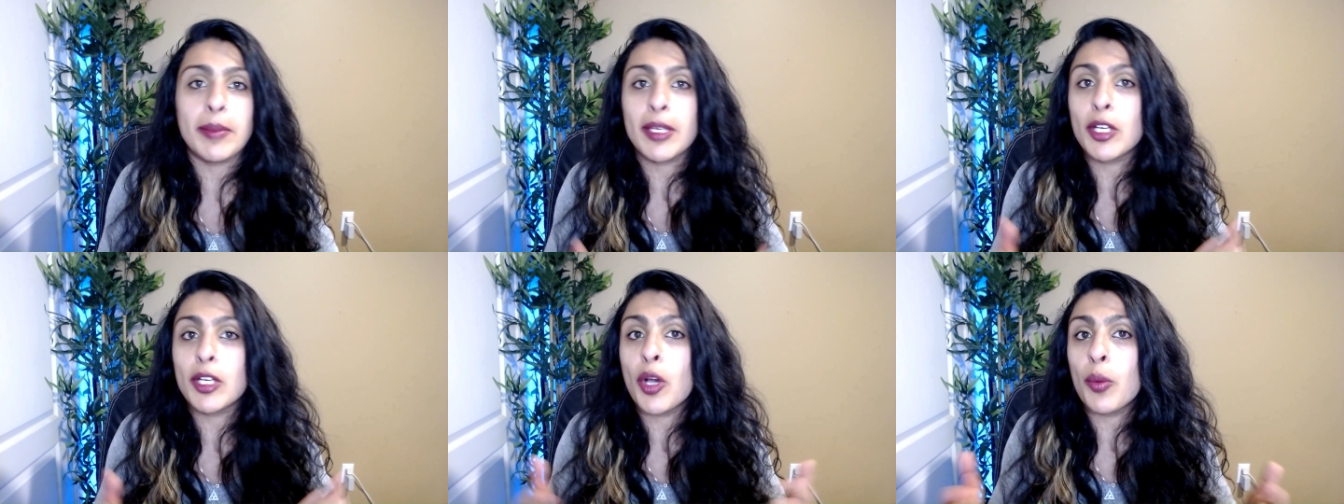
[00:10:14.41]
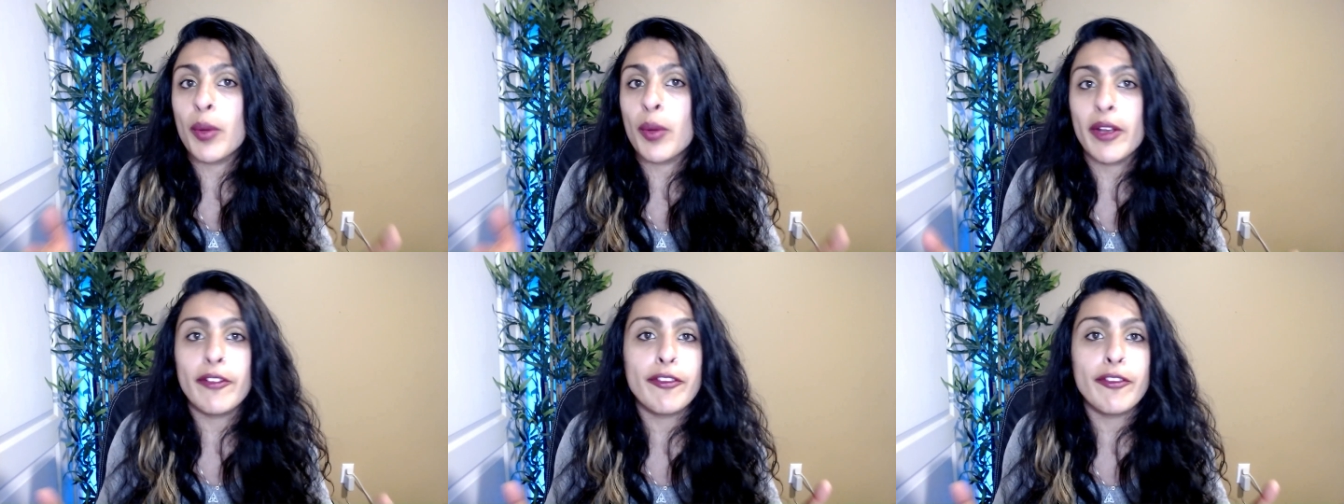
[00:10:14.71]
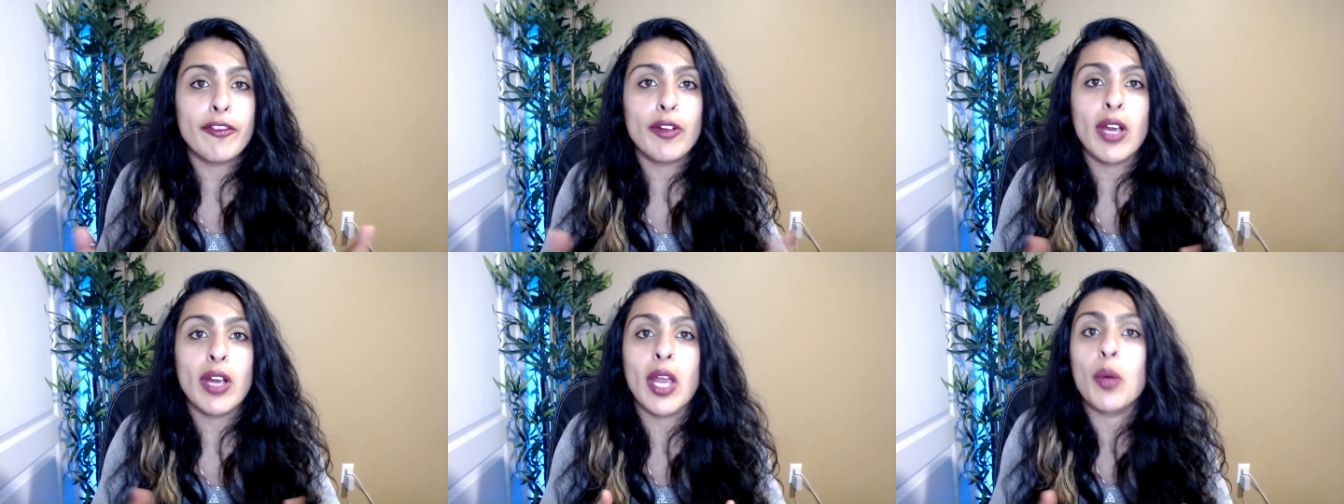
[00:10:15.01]
go in
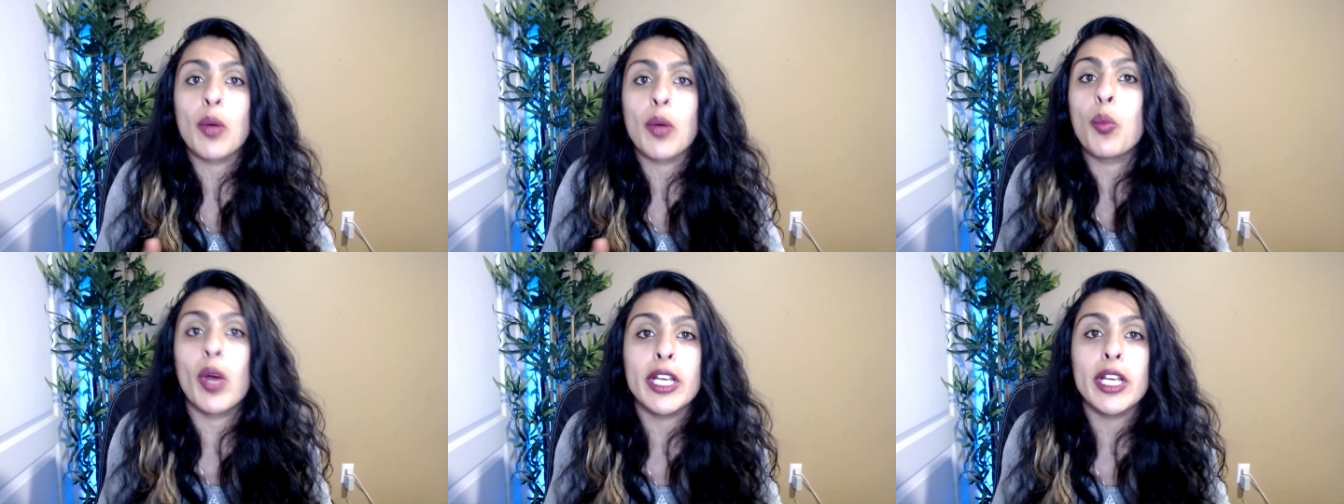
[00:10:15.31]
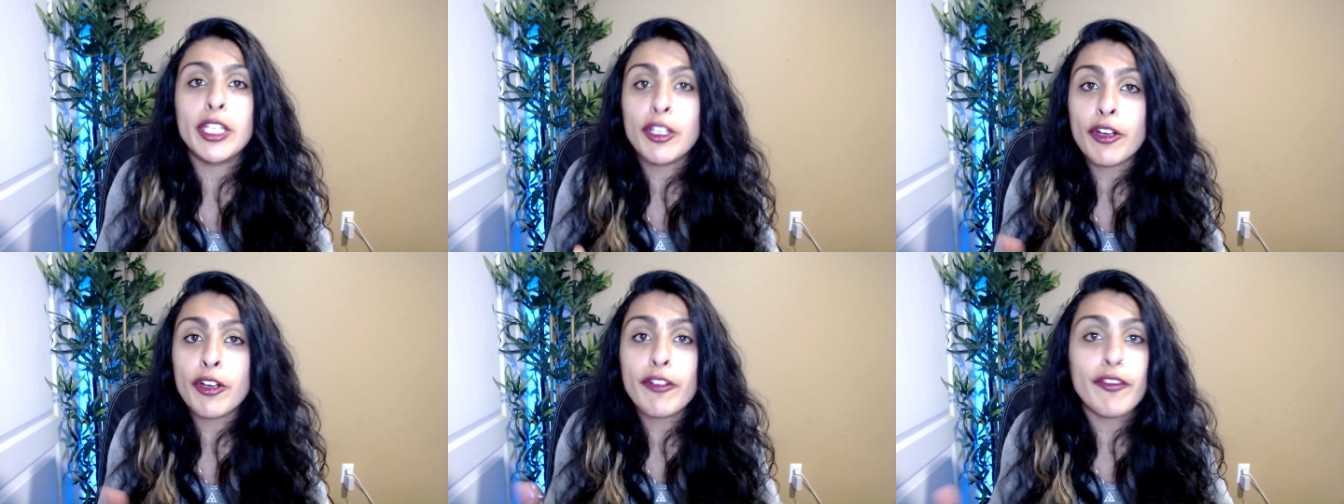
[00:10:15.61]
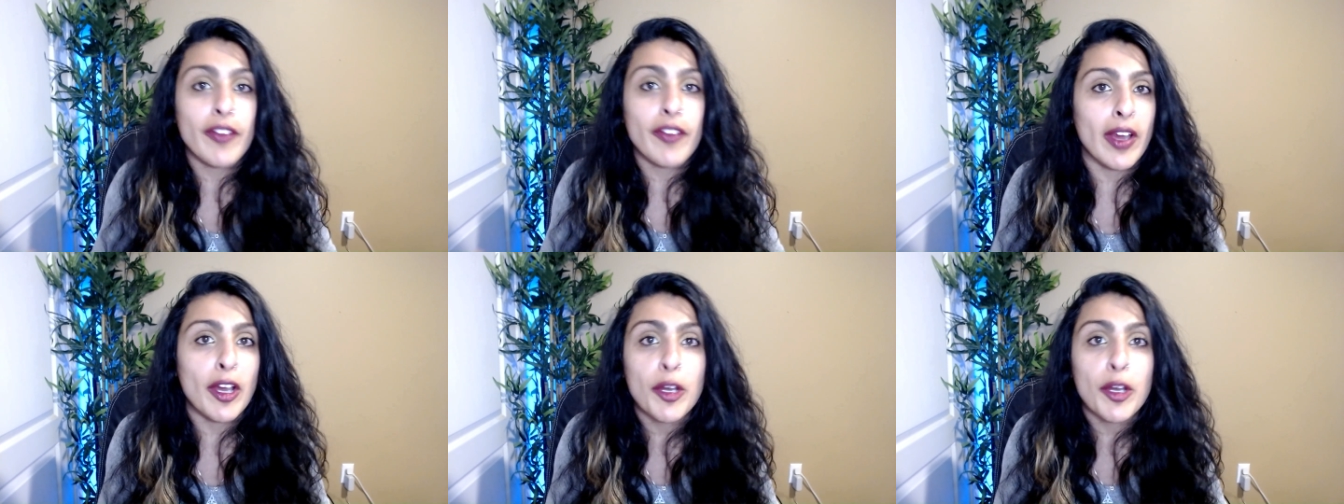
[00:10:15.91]
for a one-year
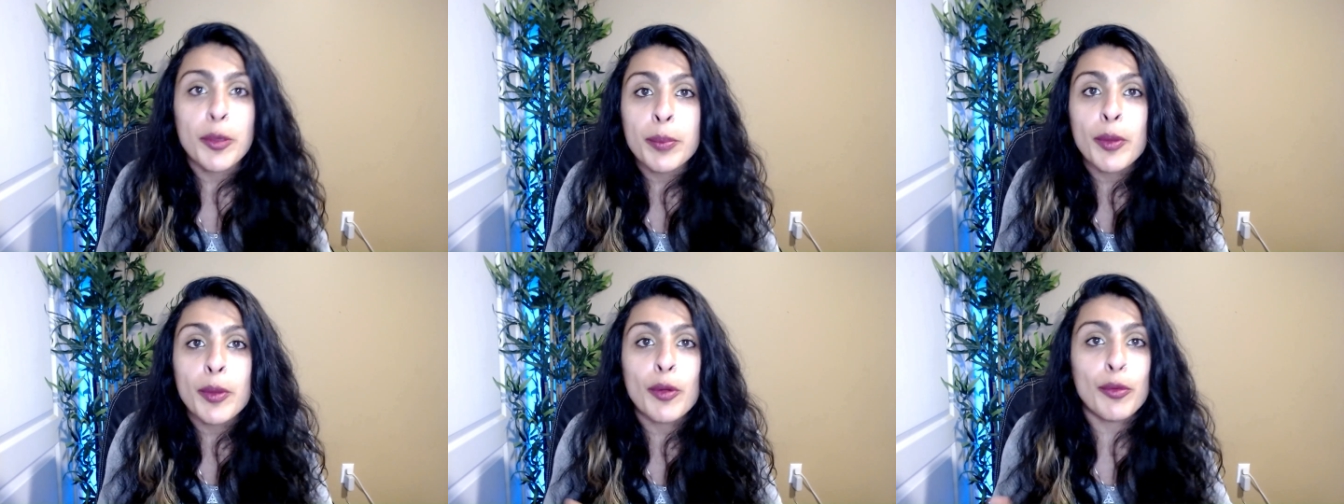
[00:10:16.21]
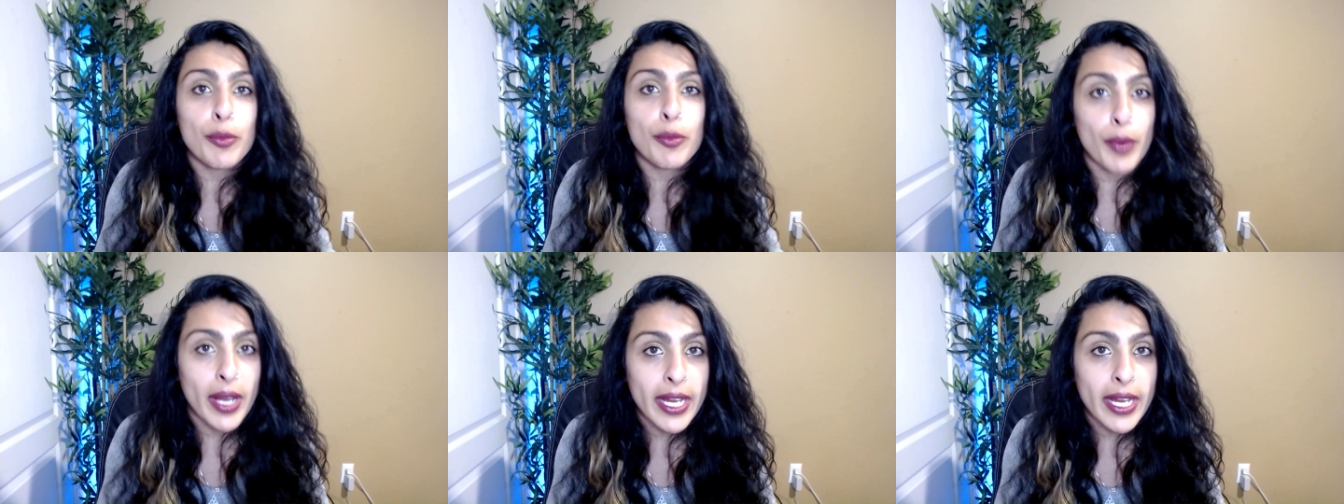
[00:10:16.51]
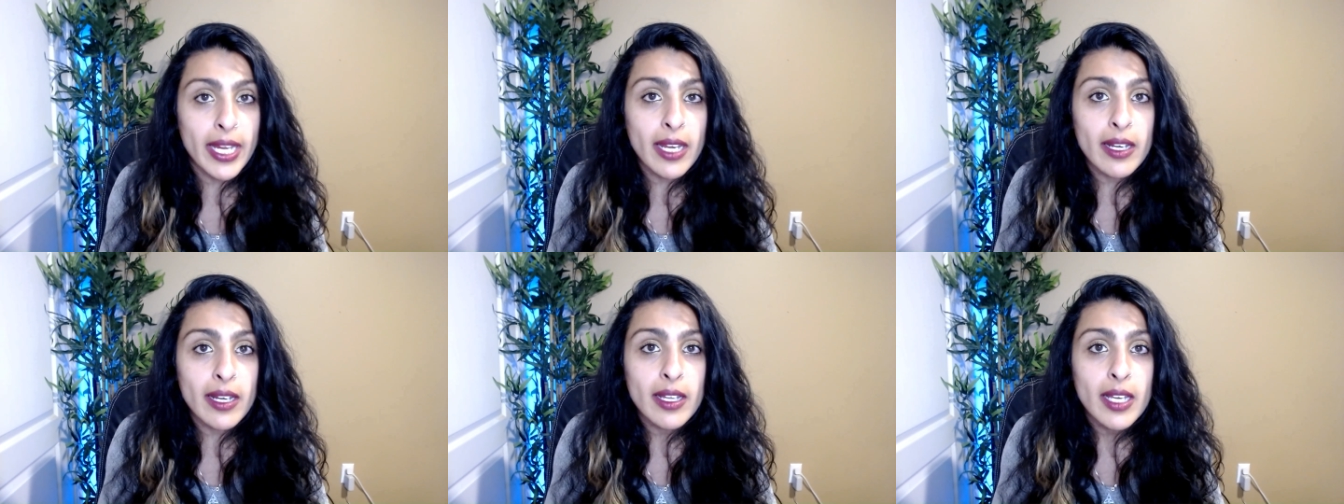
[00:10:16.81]
variable
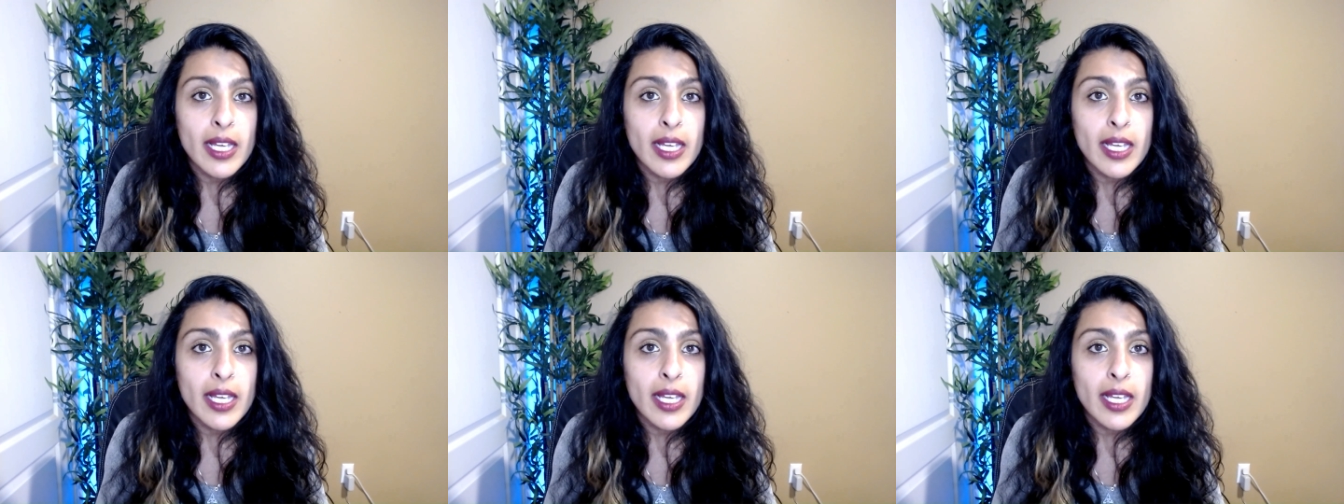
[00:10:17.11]
rate